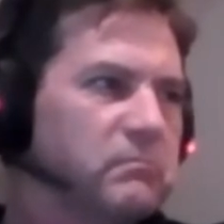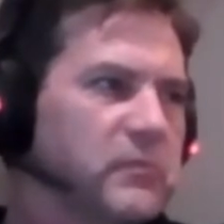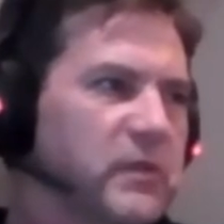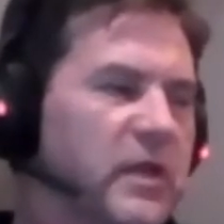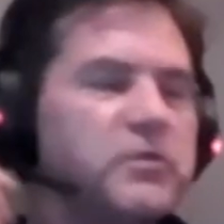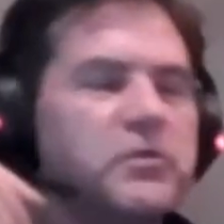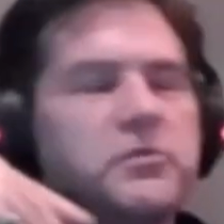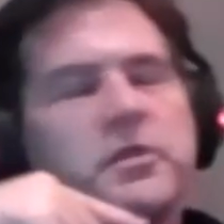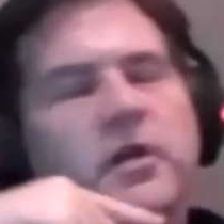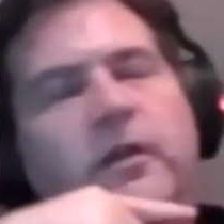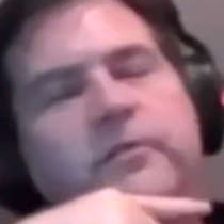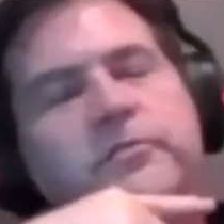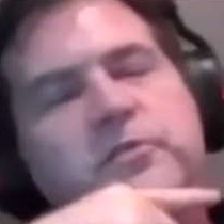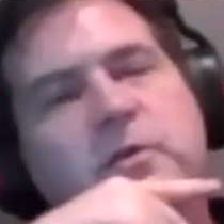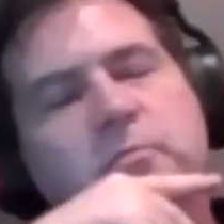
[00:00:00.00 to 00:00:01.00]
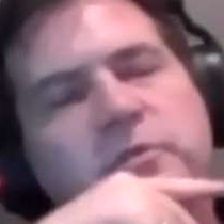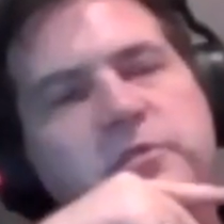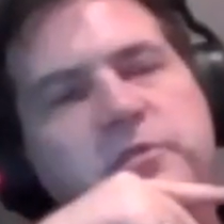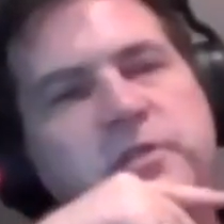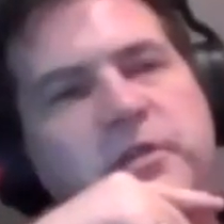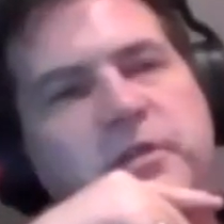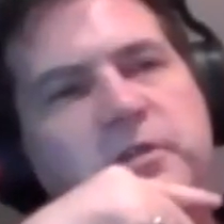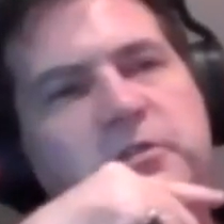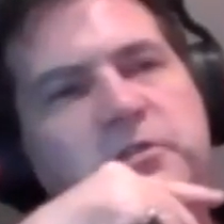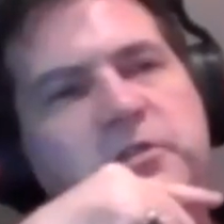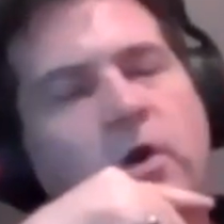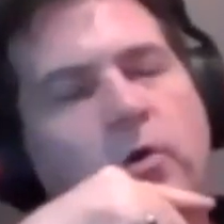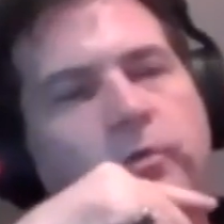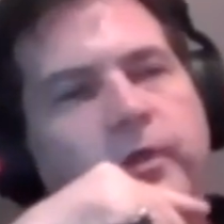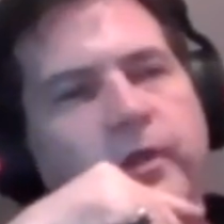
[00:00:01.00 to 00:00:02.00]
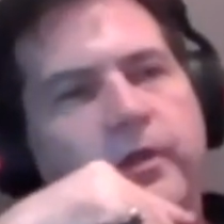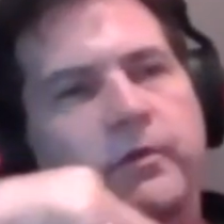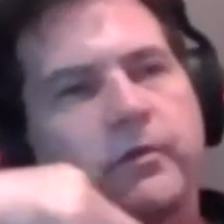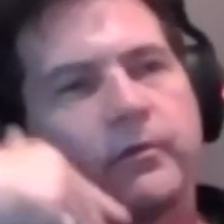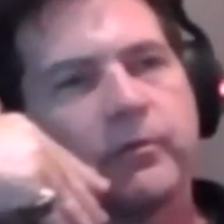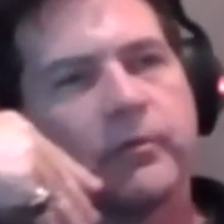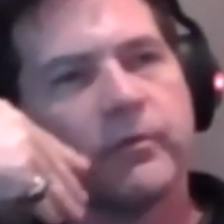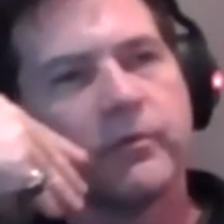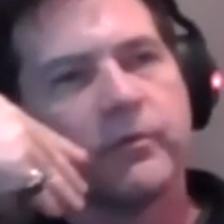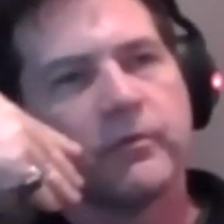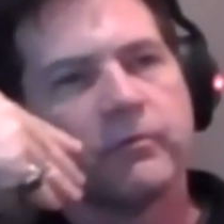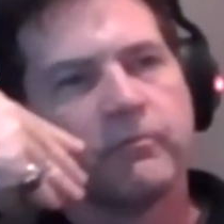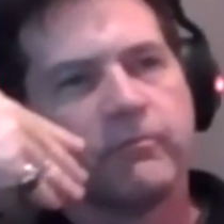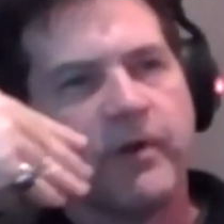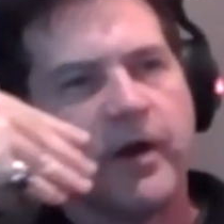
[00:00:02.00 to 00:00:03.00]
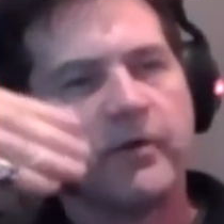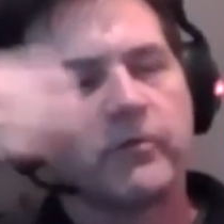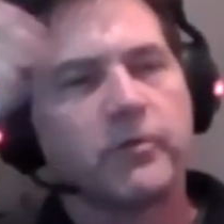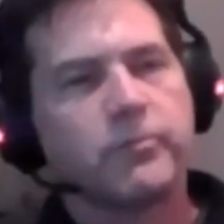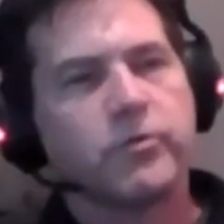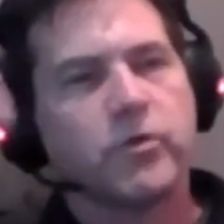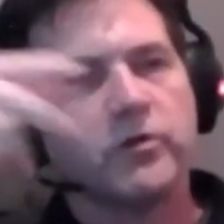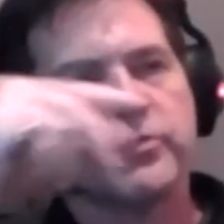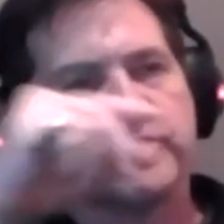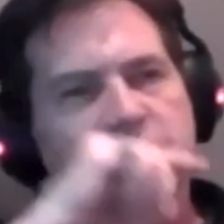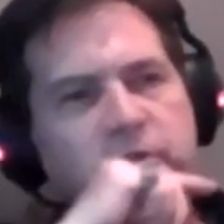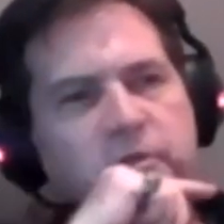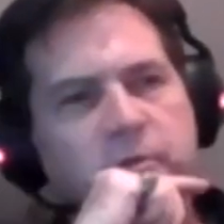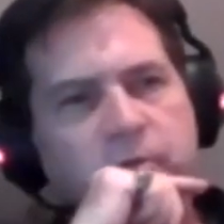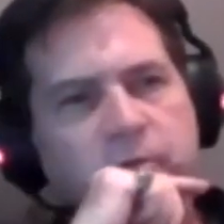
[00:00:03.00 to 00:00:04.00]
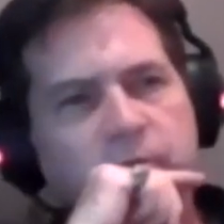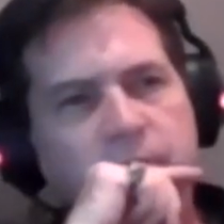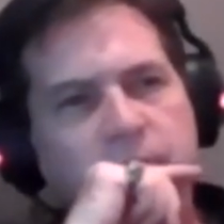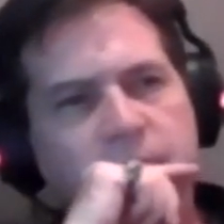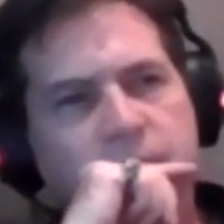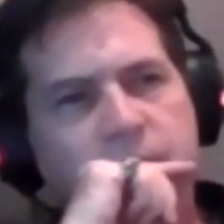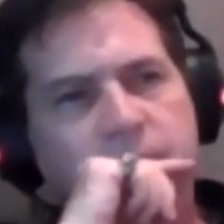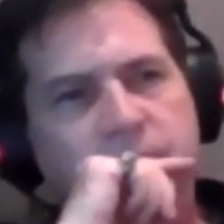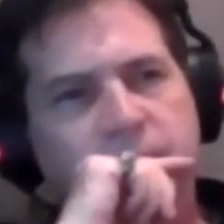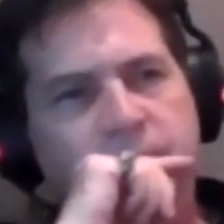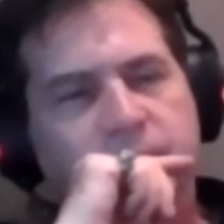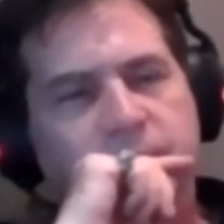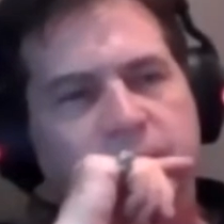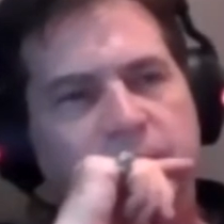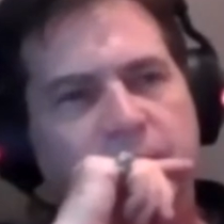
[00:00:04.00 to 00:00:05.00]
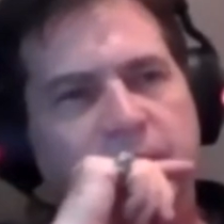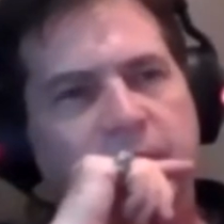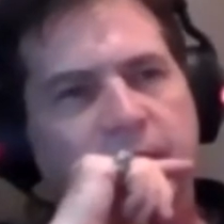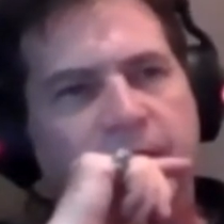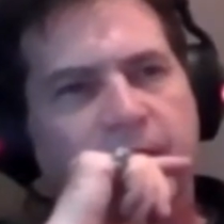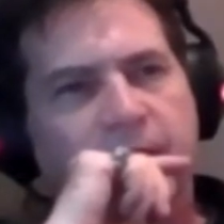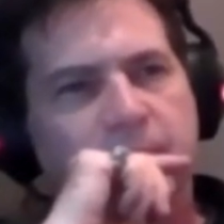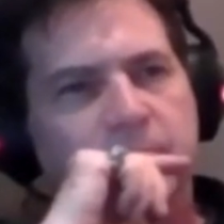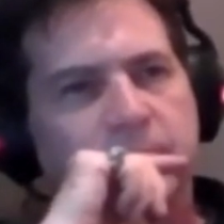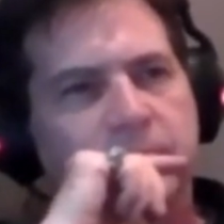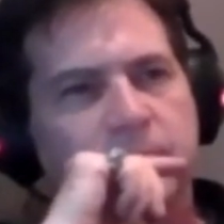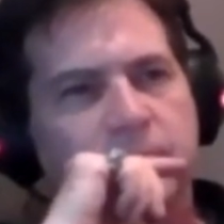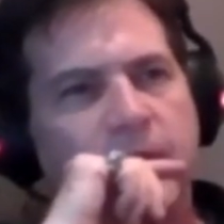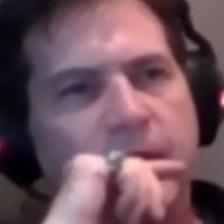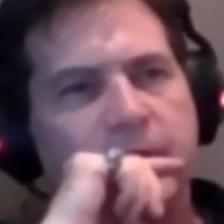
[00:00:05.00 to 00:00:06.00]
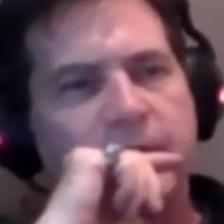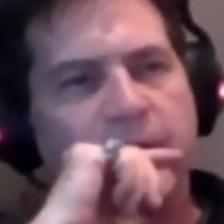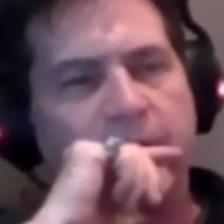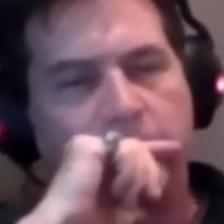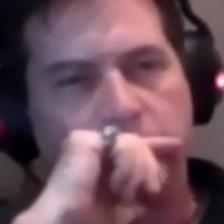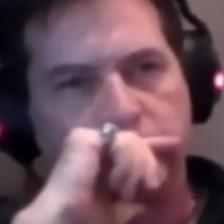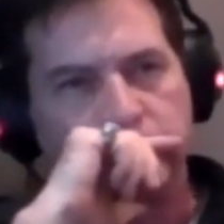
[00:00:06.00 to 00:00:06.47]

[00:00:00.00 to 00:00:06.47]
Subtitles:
can you tell if someone's sending telnet via a proxy right now?